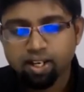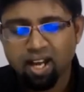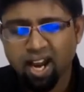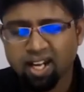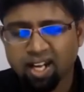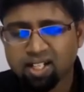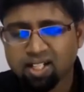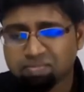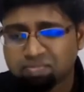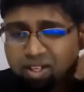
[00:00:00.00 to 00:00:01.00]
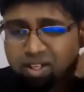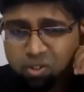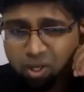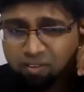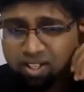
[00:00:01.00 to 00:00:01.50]
And
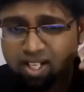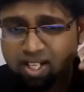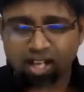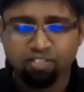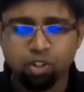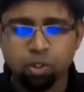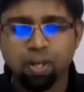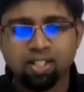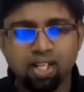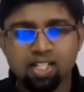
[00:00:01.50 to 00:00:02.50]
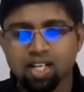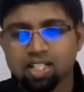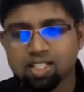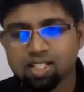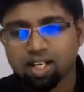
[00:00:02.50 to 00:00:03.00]
so every day there are a few messages,
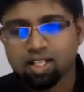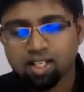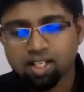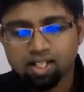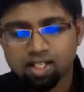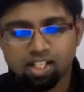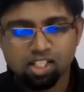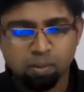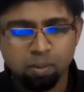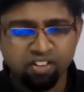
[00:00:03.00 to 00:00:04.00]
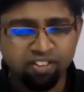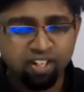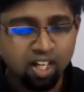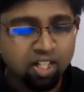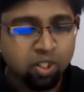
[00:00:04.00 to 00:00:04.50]
like it's a little bit
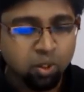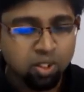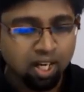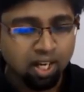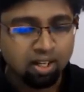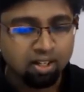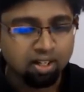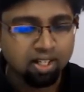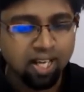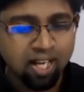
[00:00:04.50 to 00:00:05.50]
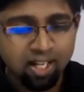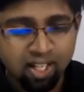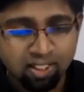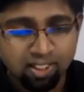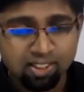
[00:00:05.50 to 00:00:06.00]
difficult to tell again and
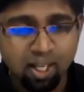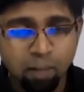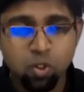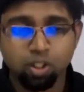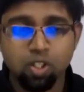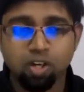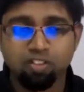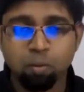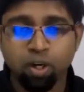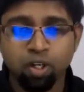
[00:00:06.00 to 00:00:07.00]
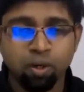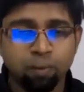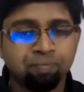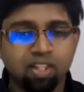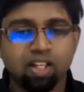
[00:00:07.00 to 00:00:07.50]
again the same story to everybody,
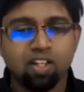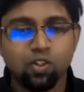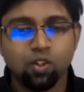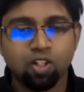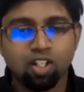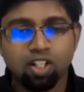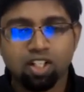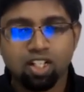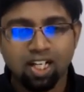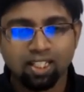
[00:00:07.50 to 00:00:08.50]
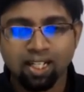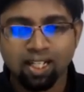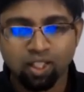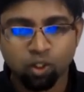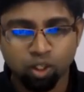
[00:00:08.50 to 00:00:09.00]
So rather than
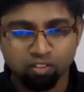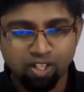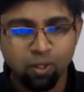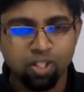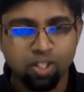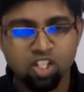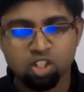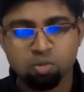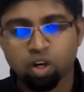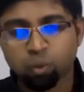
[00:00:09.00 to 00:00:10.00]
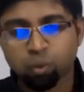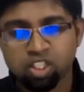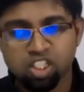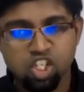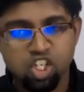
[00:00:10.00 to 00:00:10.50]
I thought we'll do just a small quick
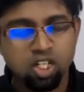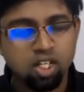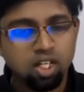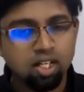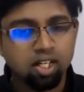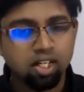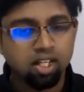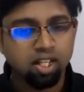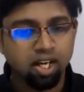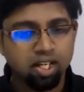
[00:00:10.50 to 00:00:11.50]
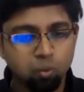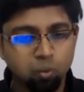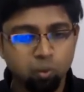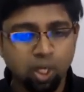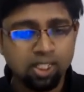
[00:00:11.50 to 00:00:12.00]
session, like
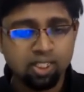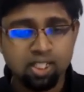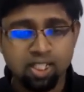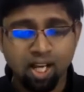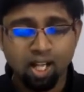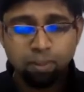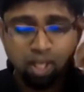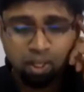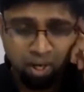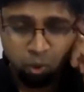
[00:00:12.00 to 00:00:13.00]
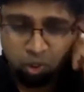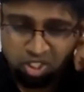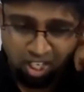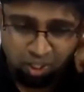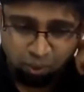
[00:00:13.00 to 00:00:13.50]
what is this Erpm, how to
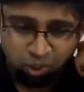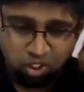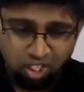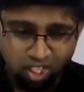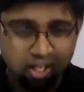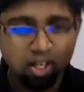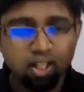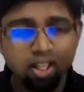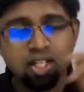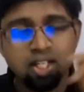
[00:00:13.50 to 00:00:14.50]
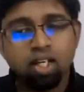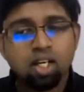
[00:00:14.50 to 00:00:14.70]
study, what to study, like